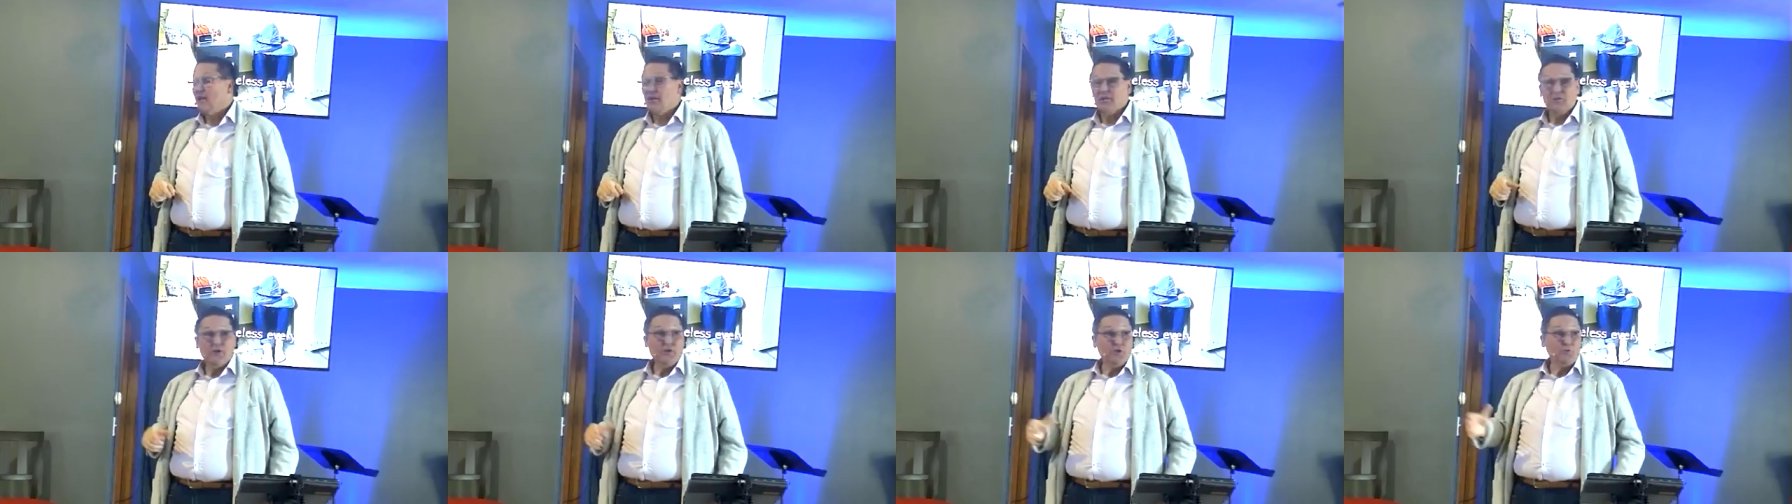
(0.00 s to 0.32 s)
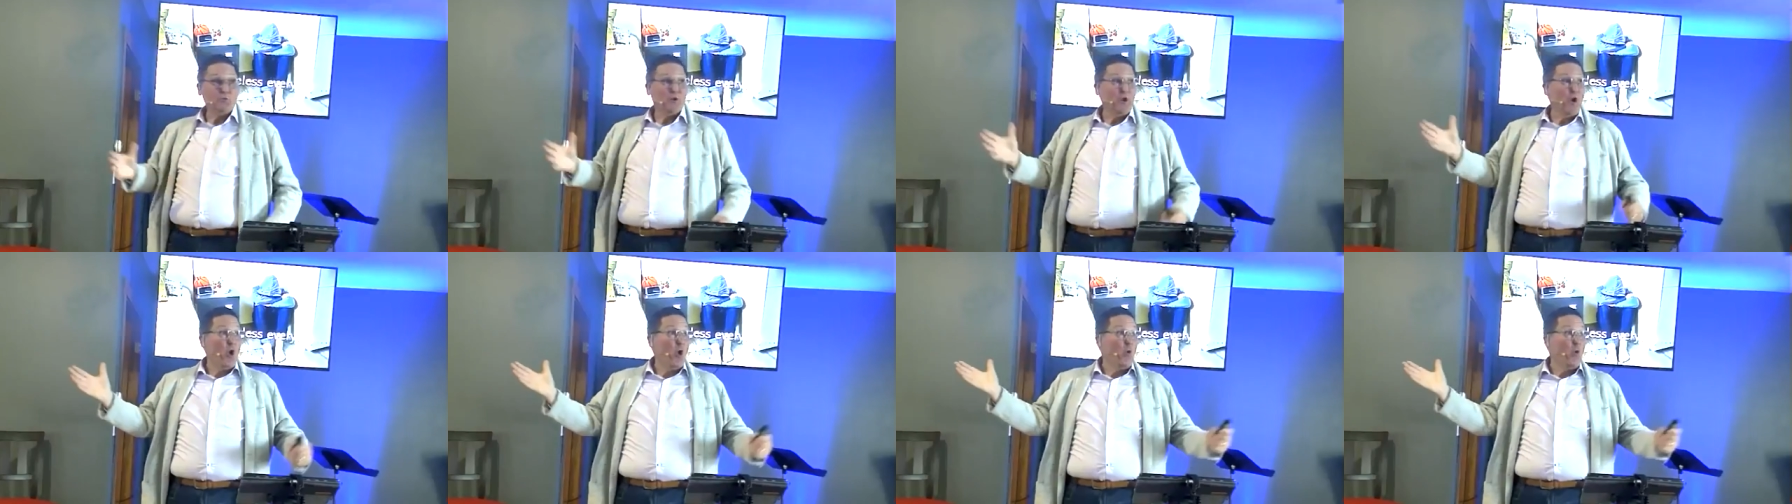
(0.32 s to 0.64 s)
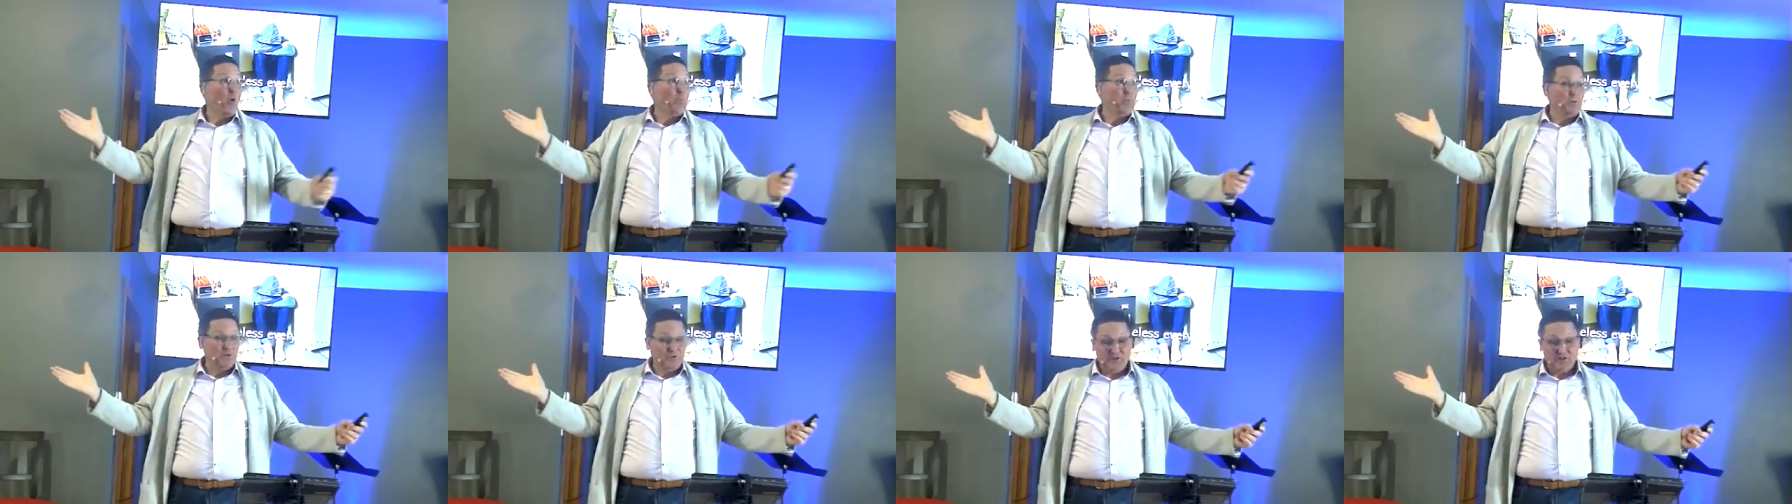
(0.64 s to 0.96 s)
Because here's what
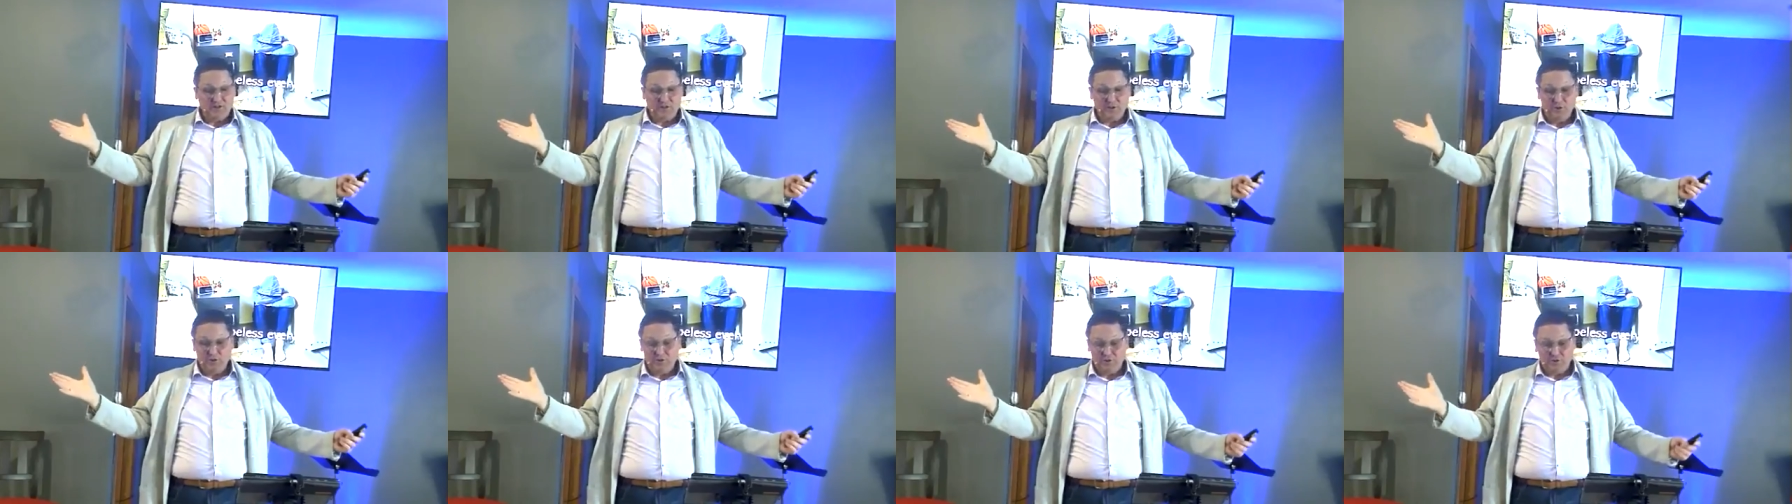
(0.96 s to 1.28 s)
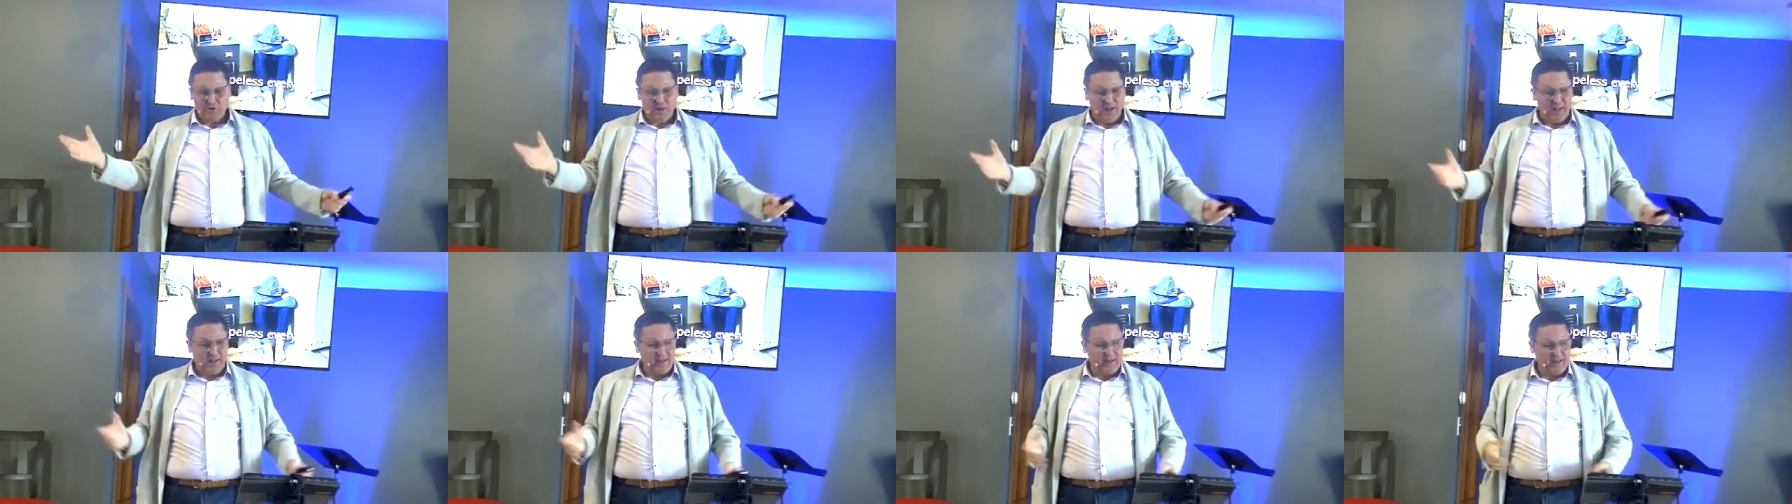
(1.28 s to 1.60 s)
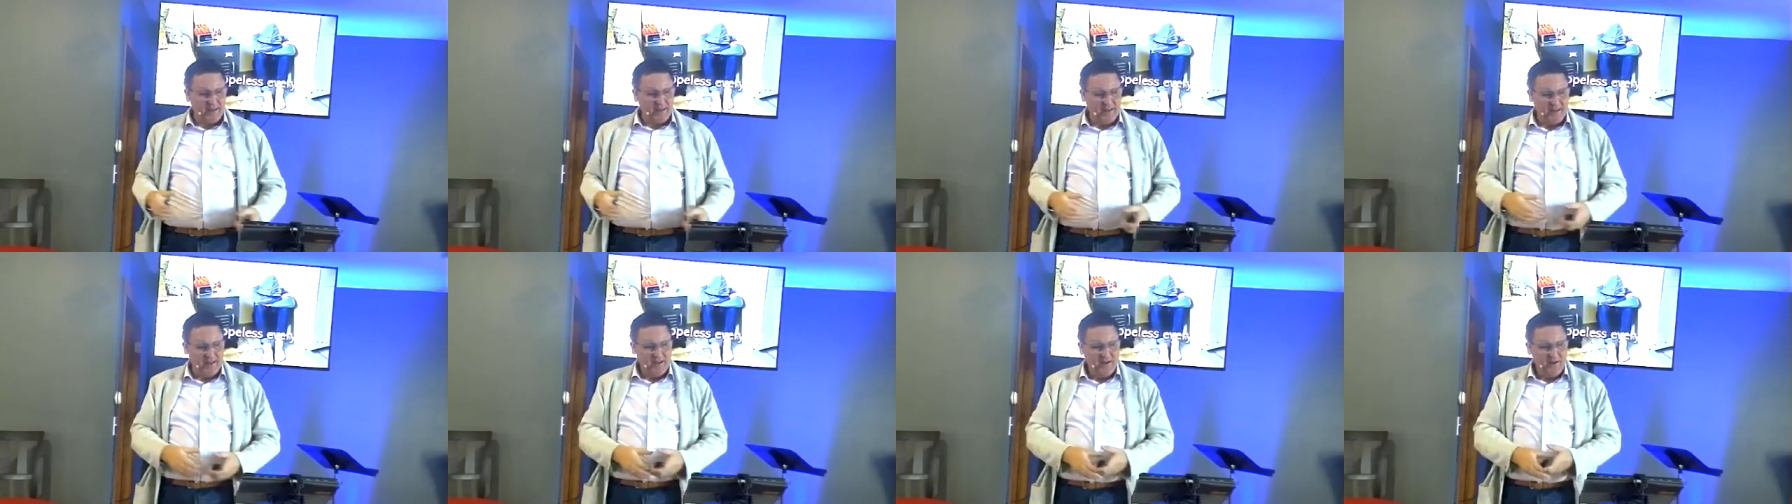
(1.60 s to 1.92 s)
hopelessness looks like
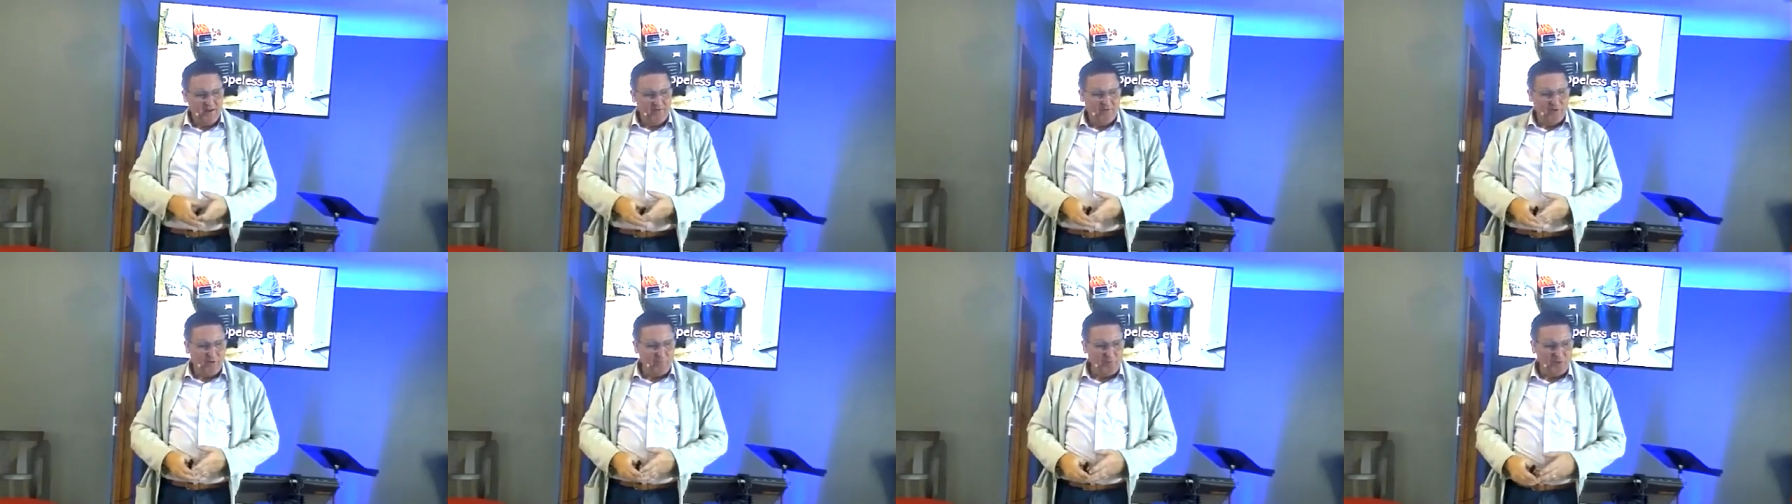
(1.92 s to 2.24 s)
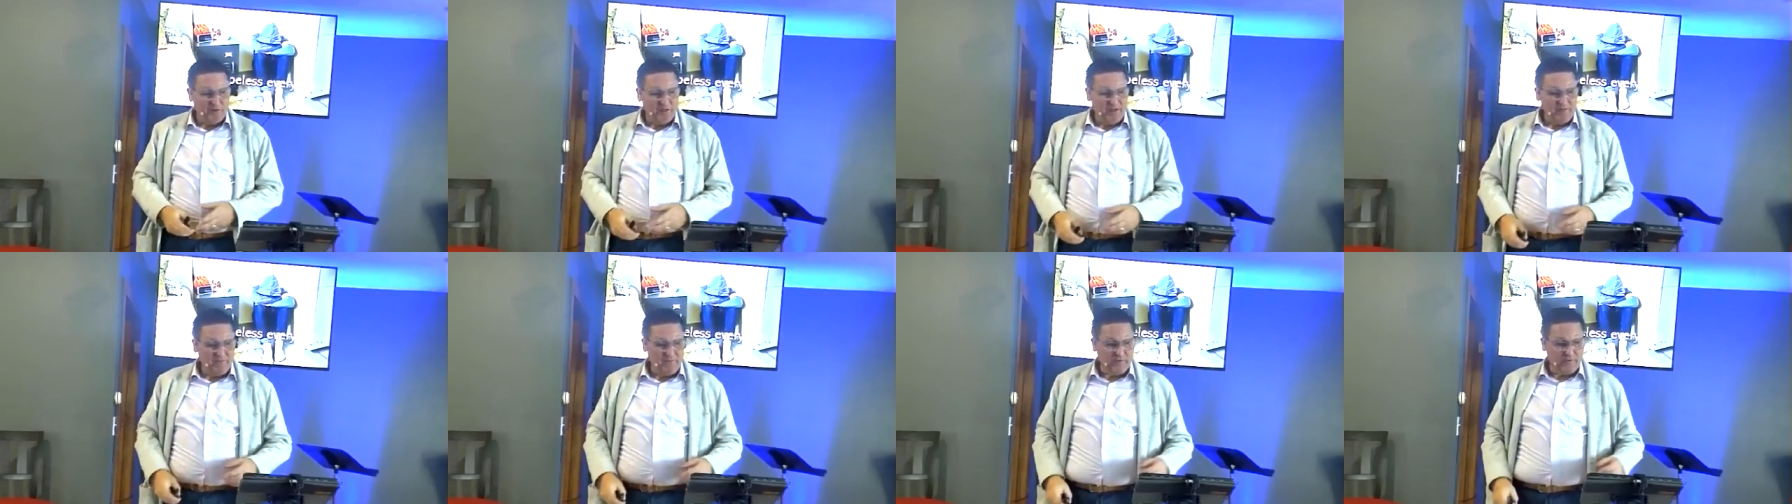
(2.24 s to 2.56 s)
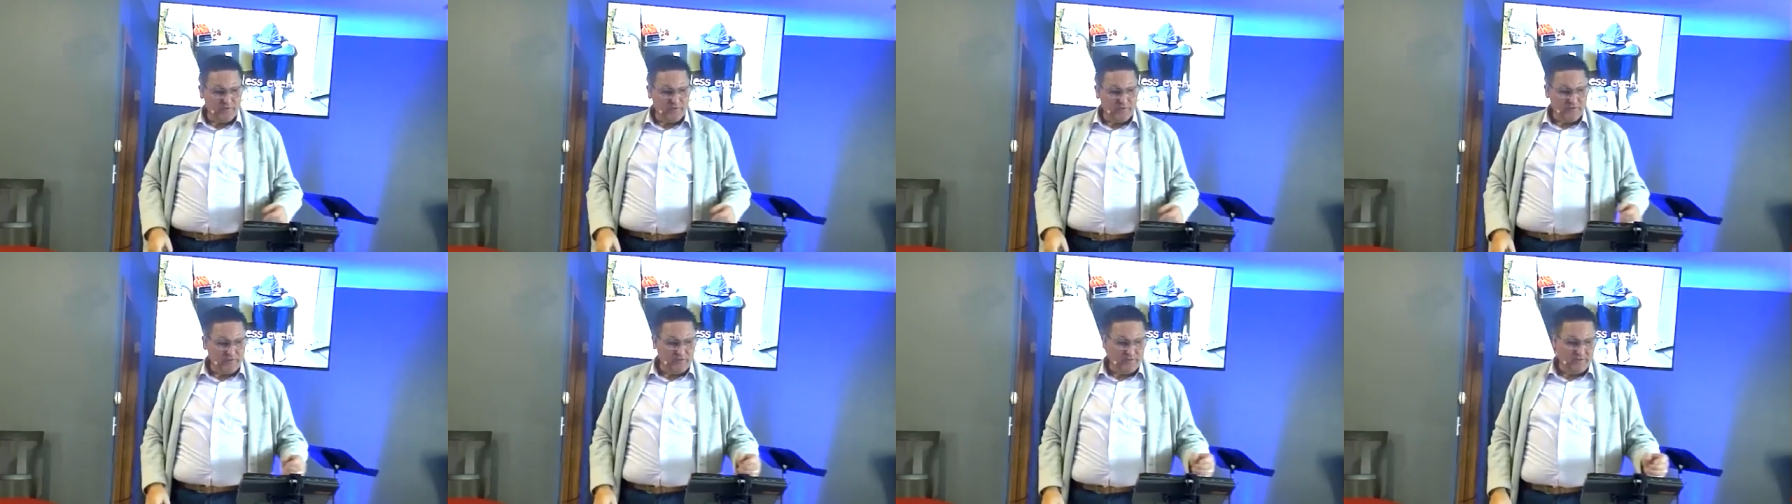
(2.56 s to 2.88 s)
for
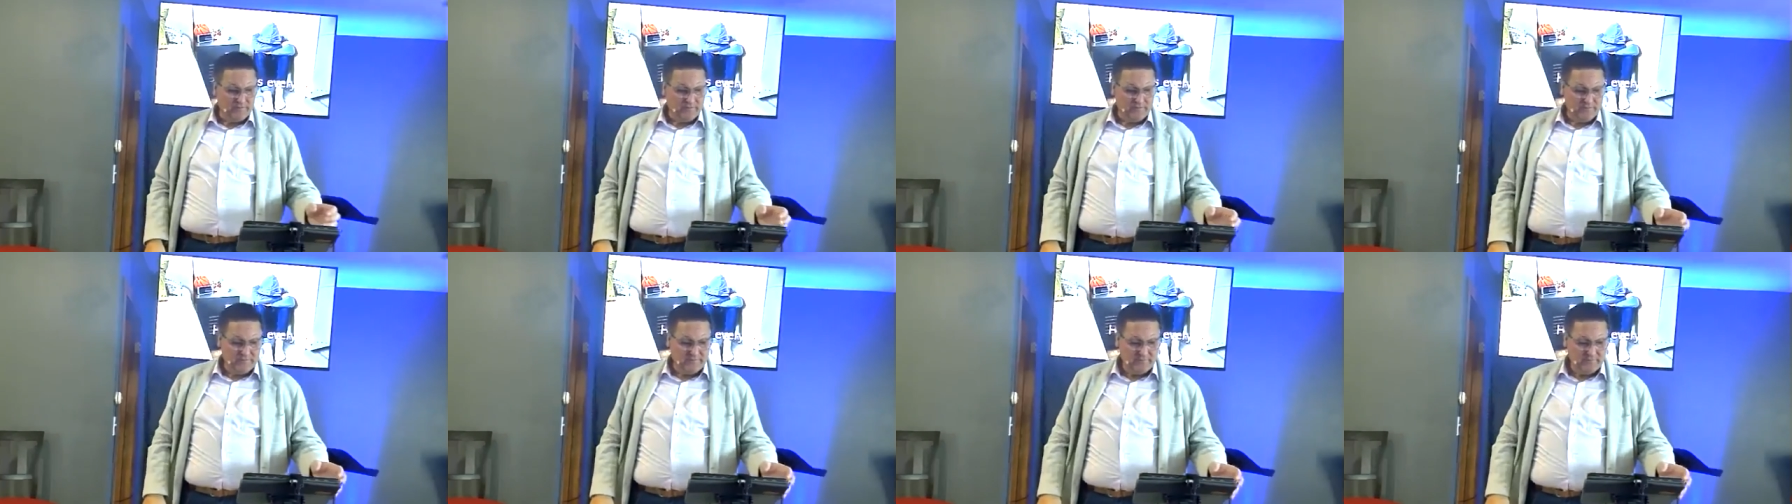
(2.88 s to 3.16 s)
believers.